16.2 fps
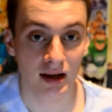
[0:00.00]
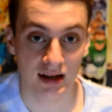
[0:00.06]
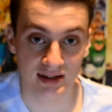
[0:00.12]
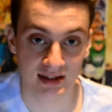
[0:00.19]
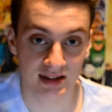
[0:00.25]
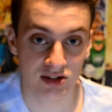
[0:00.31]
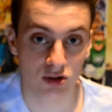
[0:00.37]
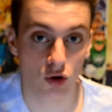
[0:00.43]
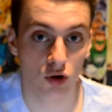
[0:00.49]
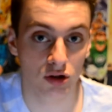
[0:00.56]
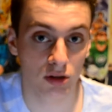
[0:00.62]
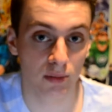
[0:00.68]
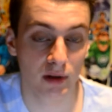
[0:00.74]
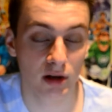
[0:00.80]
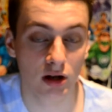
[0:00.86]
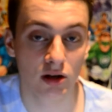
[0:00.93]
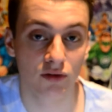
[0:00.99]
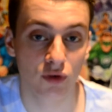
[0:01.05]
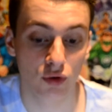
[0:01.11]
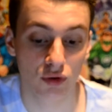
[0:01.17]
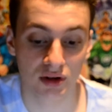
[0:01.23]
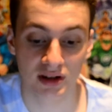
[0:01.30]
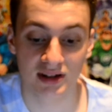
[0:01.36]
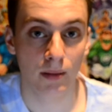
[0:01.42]
because he's caught in the middle of
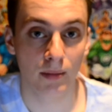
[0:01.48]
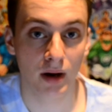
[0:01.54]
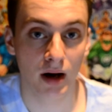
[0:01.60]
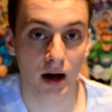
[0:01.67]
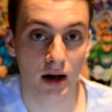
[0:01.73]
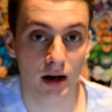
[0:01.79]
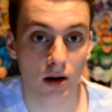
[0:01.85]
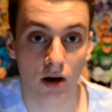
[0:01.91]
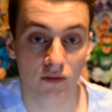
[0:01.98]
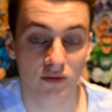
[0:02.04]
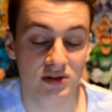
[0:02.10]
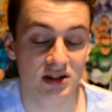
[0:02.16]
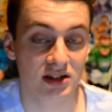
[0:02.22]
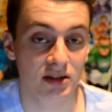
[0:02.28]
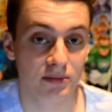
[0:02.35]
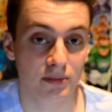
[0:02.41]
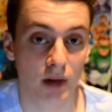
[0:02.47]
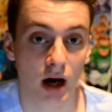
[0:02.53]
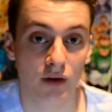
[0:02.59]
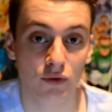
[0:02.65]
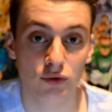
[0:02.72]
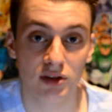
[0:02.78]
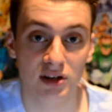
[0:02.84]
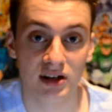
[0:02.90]
all this, but obviously
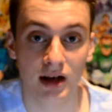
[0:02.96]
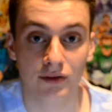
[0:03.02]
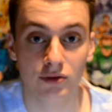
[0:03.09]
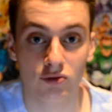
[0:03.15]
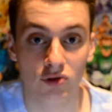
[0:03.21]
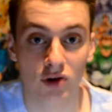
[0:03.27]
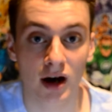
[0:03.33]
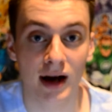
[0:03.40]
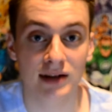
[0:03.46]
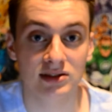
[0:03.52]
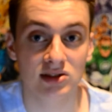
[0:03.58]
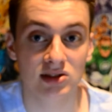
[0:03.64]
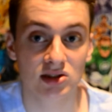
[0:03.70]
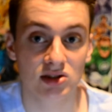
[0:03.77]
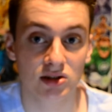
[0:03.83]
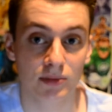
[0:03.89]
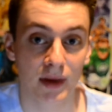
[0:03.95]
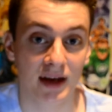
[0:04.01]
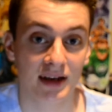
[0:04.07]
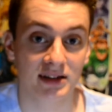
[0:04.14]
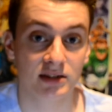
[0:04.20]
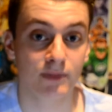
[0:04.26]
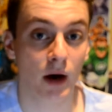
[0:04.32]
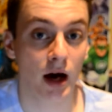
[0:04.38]
Marvel didn't have the rights to make a
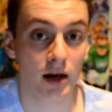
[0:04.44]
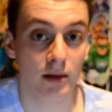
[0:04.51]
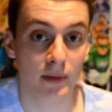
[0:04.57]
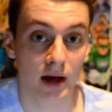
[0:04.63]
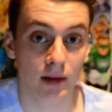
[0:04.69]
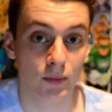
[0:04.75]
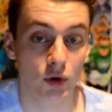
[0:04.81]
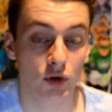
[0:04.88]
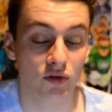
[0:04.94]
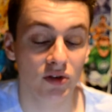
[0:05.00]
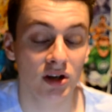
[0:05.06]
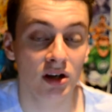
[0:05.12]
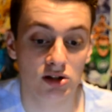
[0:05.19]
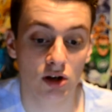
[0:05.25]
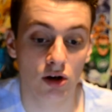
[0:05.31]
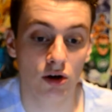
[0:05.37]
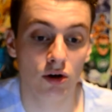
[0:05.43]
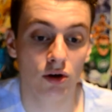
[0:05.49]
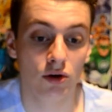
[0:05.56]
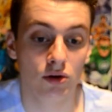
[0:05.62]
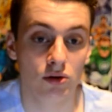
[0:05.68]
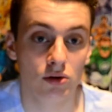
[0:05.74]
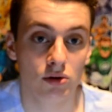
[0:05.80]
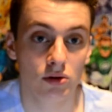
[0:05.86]
Spider-Man movie,
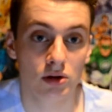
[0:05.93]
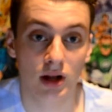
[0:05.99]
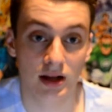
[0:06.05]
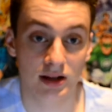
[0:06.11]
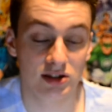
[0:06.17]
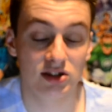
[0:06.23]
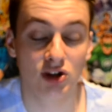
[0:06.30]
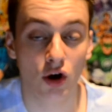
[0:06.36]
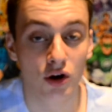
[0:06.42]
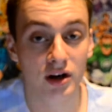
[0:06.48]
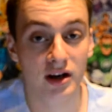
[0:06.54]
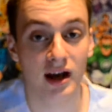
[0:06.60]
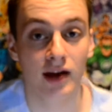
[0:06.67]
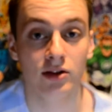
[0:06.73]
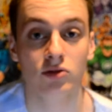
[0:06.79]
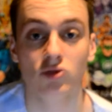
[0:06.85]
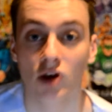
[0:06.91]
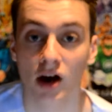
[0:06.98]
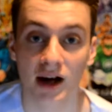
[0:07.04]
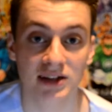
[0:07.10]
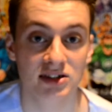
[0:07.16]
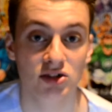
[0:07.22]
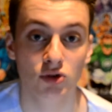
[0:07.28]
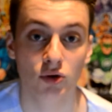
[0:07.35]
so like Sony had the
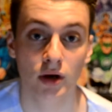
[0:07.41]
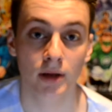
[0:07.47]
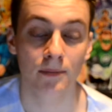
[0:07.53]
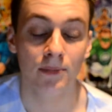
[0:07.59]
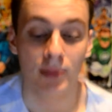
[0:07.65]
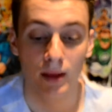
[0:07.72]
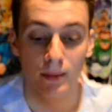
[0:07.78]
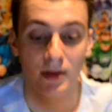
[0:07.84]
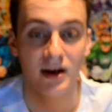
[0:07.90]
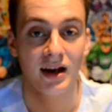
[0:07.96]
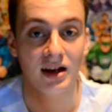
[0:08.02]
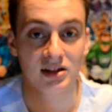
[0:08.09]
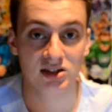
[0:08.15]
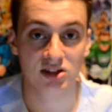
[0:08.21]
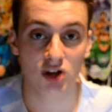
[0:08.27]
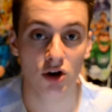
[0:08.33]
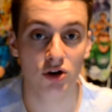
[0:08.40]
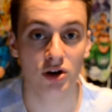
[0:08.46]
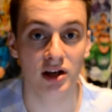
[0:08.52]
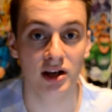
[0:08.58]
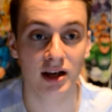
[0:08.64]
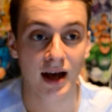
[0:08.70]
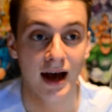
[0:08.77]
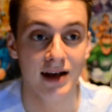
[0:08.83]
rights to him, but now
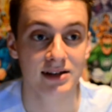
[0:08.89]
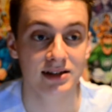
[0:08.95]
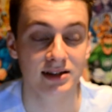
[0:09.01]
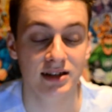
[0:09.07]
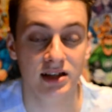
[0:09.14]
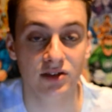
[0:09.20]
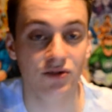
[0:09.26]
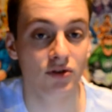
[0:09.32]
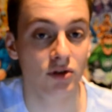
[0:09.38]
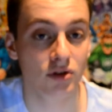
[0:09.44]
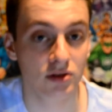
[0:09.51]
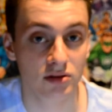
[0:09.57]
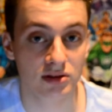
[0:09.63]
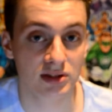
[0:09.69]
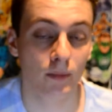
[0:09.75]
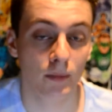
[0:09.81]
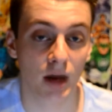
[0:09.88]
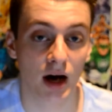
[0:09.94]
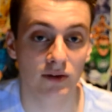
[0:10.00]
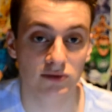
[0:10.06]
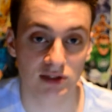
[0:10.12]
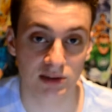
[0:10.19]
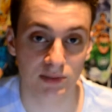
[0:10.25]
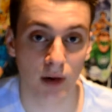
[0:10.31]
Sony has given
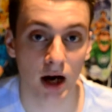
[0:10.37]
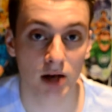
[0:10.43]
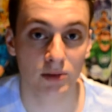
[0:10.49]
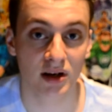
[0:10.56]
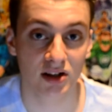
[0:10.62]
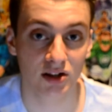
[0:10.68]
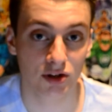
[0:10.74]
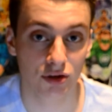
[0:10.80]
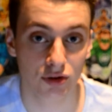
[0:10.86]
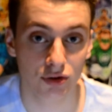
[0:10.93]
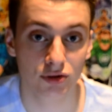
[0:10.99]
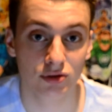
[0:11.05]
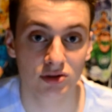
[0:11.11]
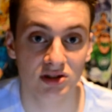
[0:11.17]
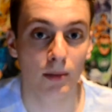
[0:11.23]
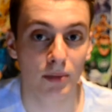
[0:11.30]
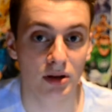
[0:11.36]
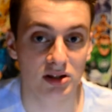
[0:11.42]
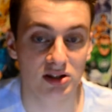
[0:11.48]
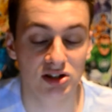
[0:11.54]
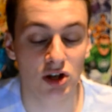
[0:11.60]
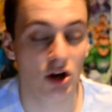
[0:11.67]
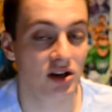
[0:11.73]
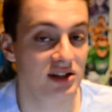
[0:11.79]
Marvel Spider-Man to use, but
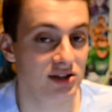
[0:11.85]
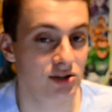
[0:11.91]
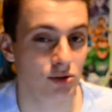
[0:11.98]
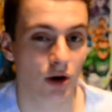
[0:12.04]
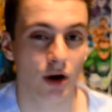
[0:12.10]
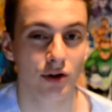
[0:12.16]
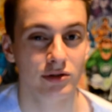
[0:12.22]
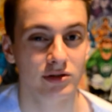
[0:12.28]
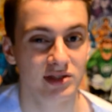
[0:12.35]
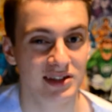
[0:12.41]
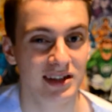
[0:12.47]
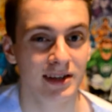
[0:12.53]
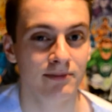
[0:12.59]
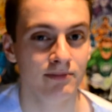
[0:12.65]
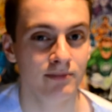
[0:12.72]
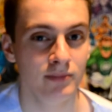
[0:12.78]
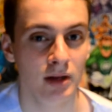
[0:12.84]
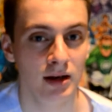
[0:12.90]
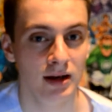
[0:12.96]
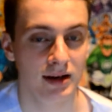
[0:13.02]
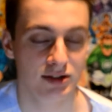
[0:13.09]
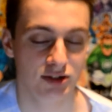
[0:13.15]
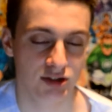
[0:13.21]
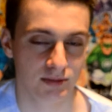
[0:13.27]
Sony still owns him.
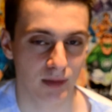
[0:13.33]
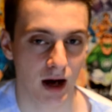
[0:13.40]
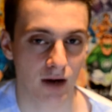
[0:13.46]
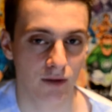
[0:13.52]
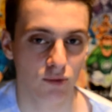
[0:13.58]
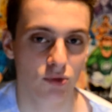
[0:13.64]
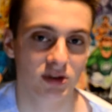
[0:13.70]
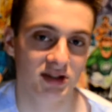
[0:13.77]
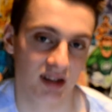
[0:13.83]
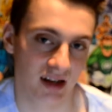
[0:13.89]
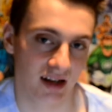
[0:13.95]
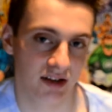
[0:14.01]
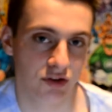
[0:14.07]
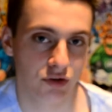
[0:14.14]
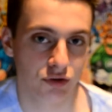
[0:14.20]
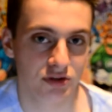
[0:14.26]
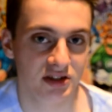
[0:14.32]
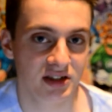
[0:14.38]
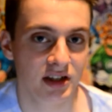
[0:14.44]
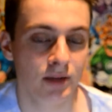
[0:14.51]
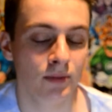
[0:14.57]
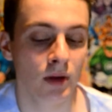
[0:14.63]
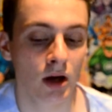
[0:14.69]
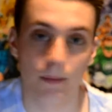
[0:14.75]
It's just Marvel is allowed to use
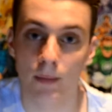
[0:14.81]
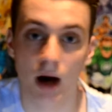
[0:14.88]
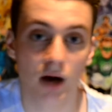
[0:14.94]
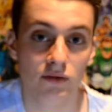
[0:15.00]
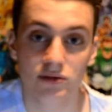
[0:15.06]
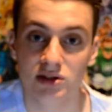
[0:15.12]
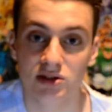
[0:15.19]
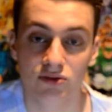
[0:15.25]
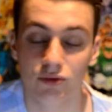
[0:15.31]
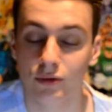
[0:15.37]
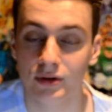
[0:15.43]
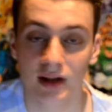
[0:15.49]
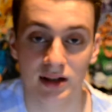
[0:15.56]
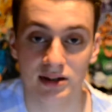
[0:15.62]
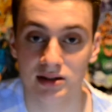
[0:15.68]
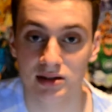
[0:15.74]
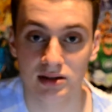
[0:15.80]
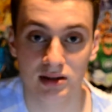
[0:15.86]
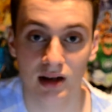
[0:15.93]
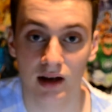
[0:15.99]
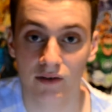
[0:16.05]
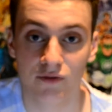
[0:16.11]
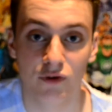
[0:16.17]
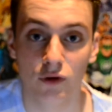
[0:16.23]
him. Marvel Civil War,
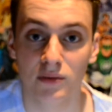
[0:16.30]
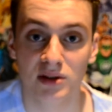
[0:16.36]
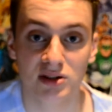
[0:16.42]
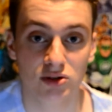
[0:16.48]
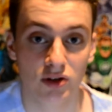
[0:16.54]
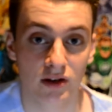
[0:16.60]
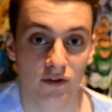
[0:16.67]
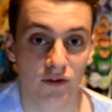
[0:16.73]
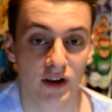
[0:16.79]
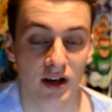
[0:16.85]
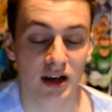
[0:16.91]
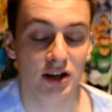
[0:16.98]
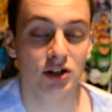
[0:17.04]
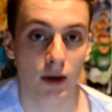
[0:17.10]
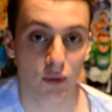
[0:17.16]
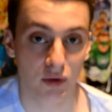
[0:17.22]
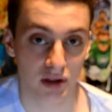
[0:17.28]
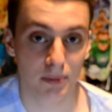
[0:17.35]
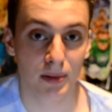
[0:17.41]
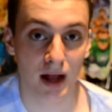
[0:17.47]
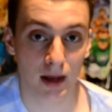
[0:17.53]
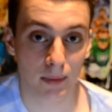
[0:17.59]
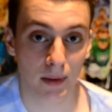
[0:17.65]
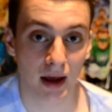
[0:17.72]
that filming's already finished with
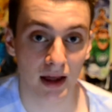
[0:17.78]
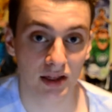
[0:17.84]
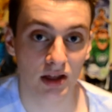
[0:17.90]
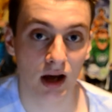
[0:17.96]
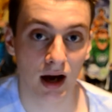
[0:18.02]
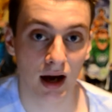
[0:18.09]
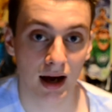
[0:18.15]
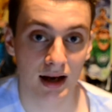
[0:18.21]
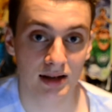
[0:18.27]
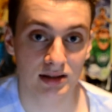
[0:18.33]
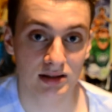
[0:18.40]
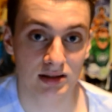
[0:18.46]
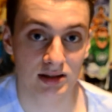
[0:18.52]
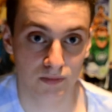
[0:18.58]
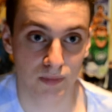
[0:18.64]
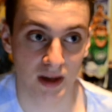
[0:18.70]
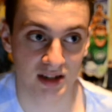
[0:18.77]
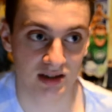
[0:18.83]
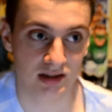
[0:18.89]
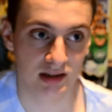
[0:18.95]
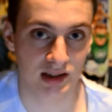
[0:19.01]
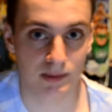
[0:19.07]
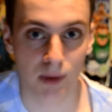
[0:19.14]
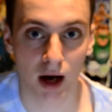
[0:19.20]
Black Panther as
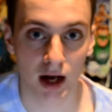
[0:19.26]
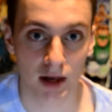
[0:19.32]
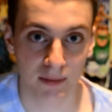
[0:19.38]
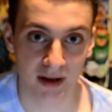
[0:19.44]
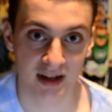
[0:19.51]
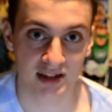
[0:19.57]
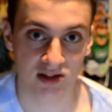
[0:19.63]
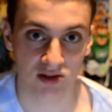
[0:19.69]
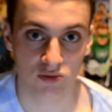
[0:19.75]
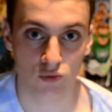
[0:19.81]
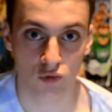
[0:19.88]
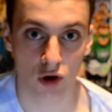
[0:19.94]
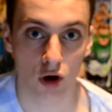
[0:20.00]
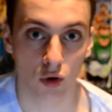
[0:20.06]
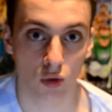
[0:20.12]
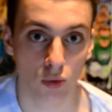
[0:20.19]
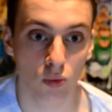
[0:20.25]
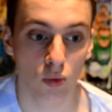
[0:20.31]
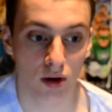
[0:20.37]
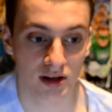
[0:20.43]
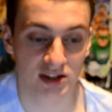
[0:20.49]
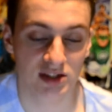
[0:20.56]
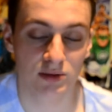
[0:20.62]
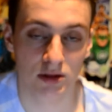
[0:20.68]
basically Spider-Man's role,
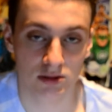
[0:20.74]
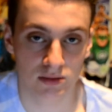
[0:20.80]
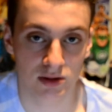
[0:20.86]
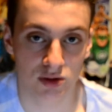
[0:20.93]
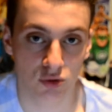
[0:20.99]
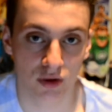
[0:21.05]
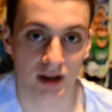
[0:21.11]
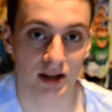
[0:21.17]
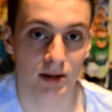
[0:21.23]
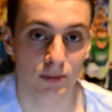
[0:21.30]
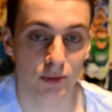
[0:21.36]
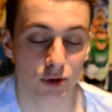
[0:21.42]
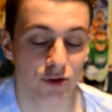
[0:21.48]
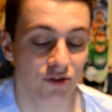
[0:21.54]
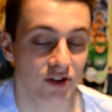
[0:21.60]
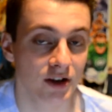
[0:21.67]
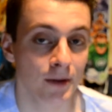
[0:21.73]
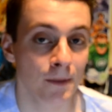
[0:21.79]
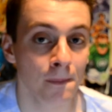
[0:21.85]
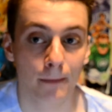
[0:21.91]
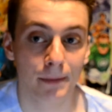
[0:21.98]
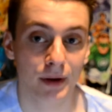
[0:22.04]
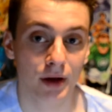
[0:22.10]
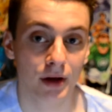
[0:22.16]
what he's supposed to be doing in the movie.
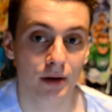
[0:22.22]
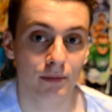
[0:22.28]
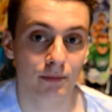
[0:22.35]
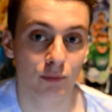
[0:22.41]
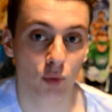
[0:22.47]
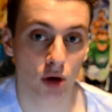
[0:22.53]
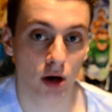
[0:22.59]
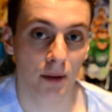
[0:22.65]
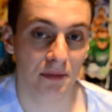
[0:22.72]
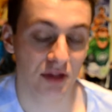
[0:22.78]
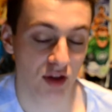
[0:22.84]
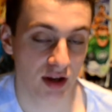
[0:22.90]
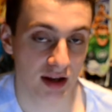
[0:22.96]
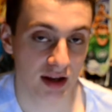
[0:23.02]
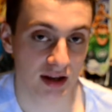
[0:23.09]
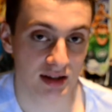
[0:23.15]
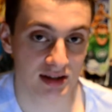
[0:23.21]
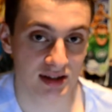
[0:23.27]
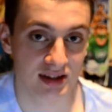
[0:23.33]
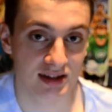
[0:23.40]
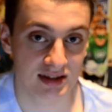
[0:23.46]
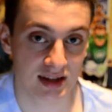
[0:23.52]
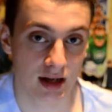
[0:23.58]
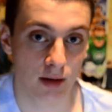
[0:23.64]
But what I'm thinking is
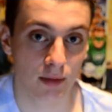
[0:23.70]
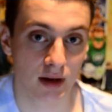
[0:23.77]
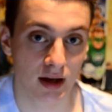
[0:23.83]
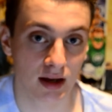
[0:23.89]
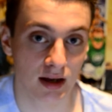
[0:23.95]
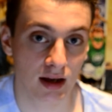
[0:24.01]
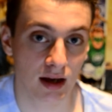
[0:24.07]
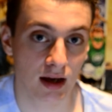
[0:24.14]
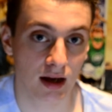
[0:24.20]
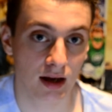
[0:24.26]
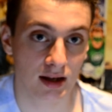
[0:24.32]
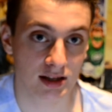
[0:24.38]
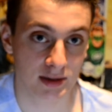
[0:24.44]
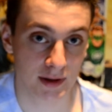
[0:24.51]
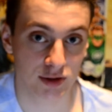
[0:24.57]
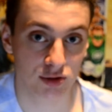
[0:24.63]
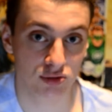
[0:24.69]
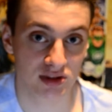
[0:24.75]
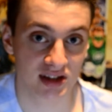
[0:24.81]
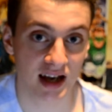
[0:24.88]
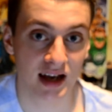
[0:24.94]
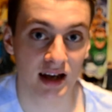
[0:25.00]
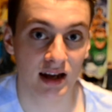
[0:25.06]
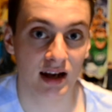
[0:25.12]
there's going to be a special
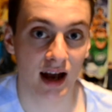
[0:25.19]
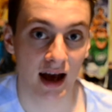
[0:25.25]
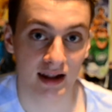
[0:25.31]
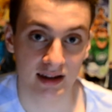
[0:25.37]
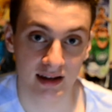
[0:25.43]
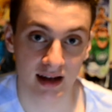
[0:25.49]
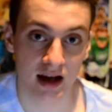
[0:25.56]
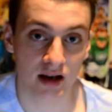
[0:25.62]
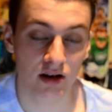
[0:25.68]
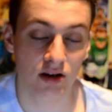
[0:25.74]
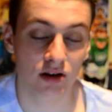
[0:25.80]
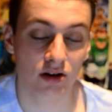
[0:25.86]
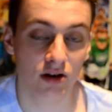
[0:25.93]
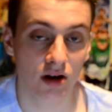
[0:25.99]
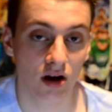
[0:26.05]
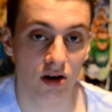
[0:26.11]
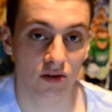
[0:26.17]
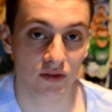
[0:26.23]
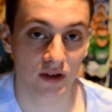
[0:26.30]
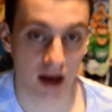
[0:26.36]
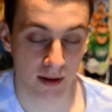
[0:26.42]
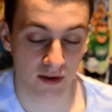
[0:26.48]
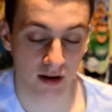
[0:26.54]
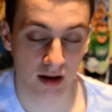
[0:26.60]
scene at the end of
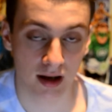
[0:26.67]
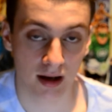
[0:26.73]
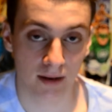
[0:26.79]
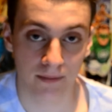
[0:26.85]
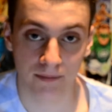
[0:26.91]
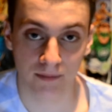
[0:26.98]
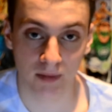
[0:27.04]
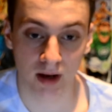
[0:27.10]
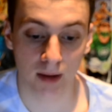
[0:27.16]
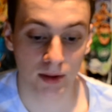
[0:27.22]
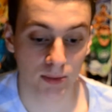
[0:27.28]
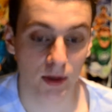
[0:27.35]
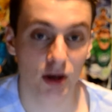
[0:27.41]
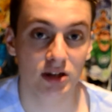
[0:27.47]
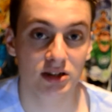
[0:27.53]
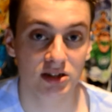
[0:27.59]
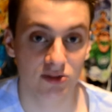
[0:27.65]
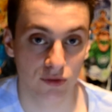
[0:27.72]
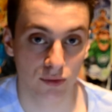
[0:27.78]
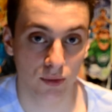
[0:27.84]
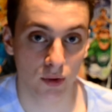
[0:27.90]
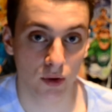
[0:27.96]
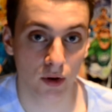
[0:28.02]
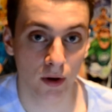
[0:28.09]
Captain America Civil
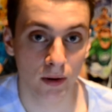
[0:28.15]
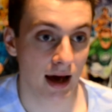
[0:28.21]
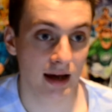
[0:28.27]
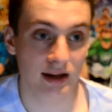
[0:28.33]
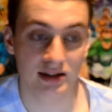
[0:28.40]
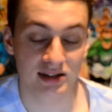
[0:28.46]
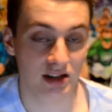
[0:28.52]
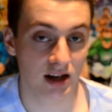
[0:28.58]
War, and